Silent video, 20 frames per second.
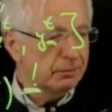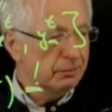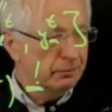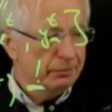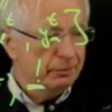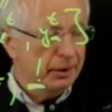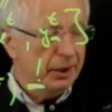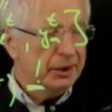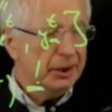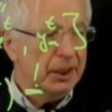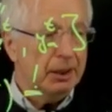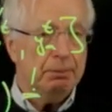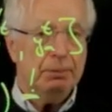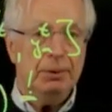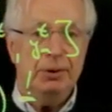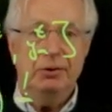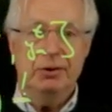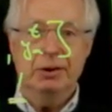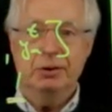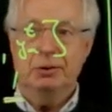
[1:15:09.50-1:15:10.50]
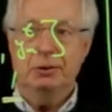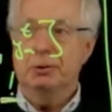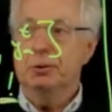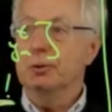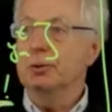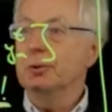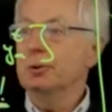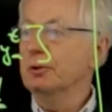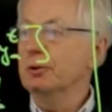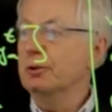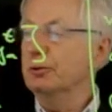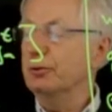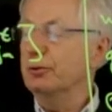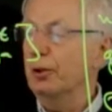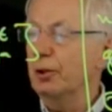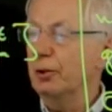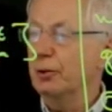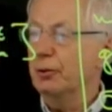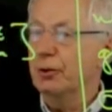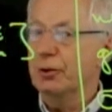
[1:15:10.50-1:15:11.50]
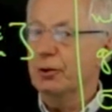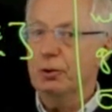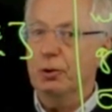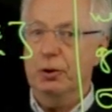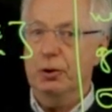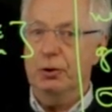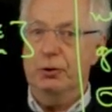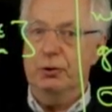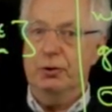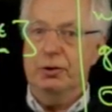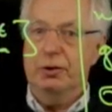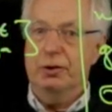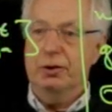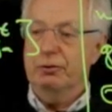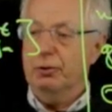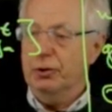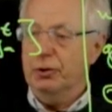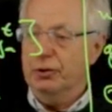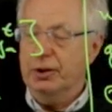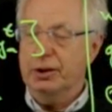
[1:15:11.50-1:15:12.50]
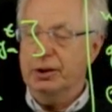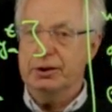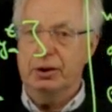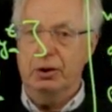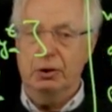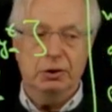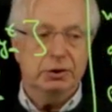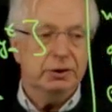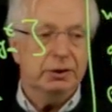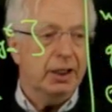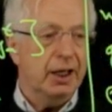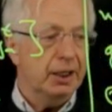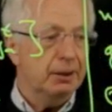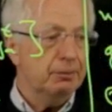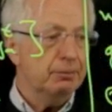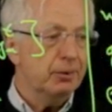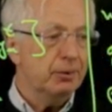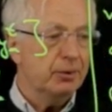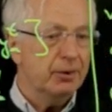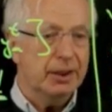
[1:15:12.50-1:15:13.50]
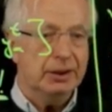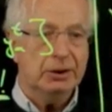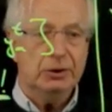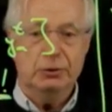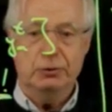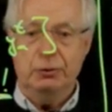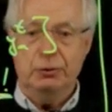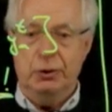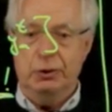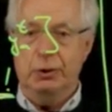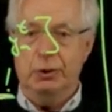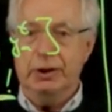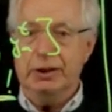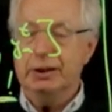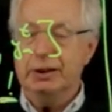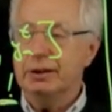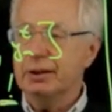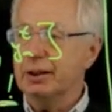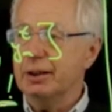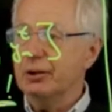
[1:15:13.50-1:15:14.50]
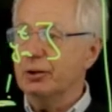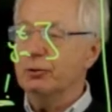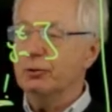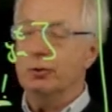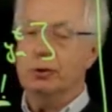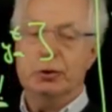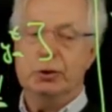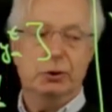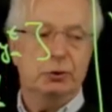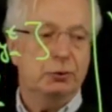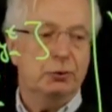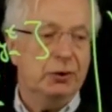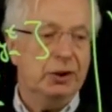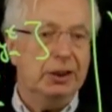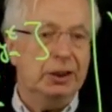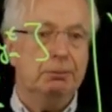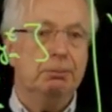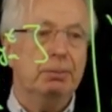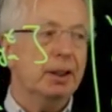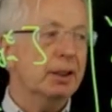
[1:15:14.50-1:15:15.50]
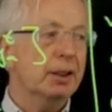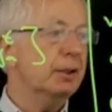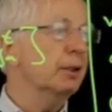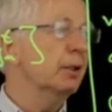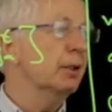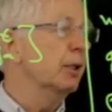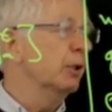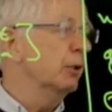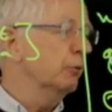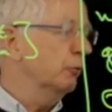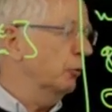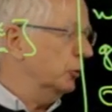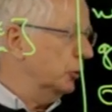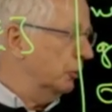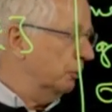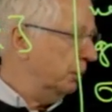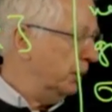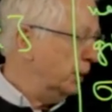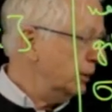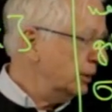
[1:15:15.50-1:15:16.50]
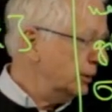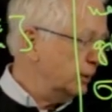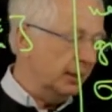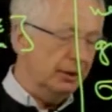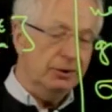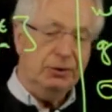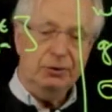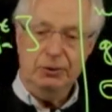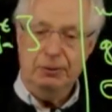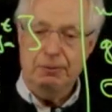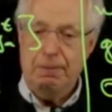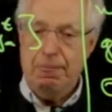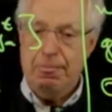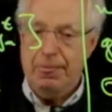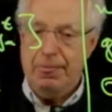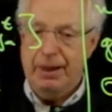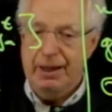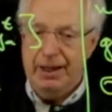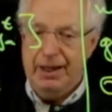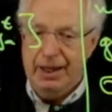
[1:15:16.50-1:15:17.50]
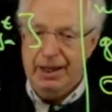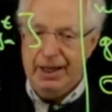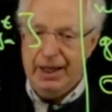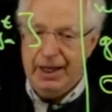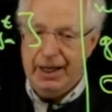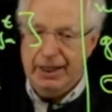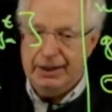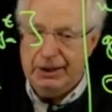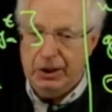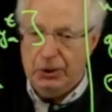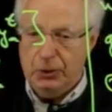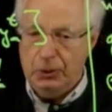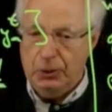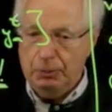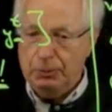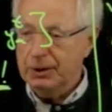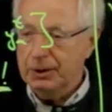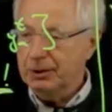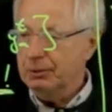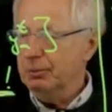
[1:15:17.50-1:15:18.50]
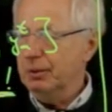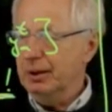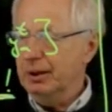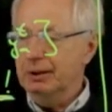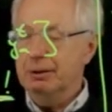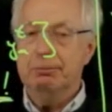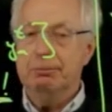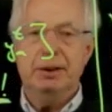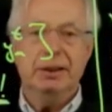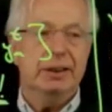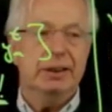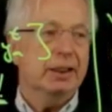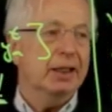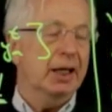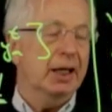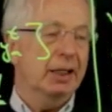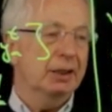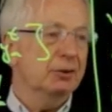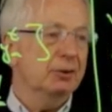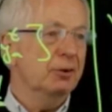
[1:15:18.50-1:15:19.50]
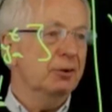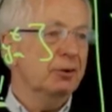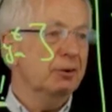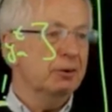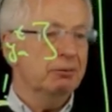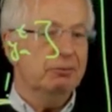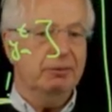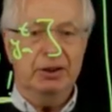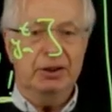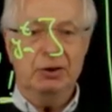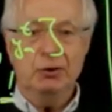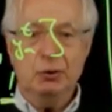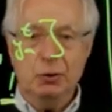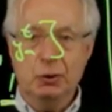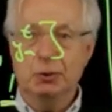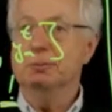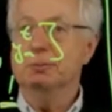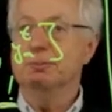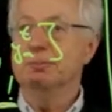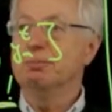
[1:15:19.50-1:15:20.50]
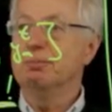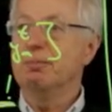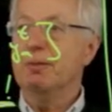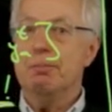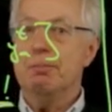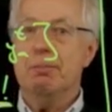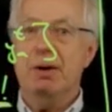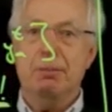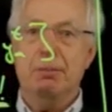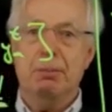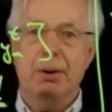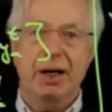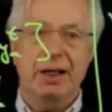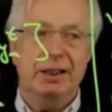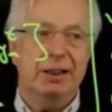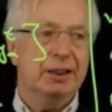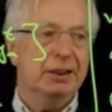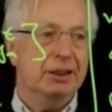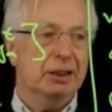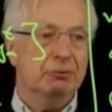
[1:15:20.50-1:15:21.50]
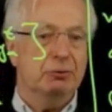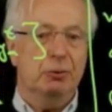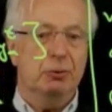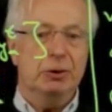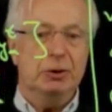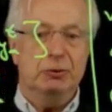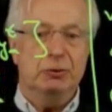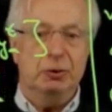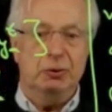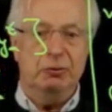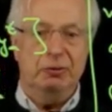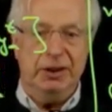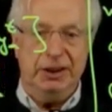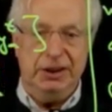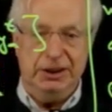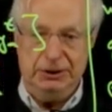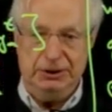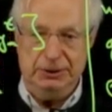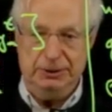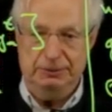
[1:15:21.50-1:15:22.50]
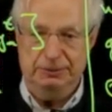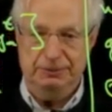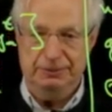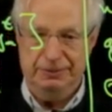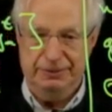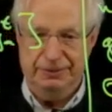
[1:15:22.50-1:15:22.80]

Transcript: very happy that you followed the course for such a long time. Thank you for your interest, for your feedback, for your patience. And I hope that we meet again very soon. Bye bye and have a wonderful vacation.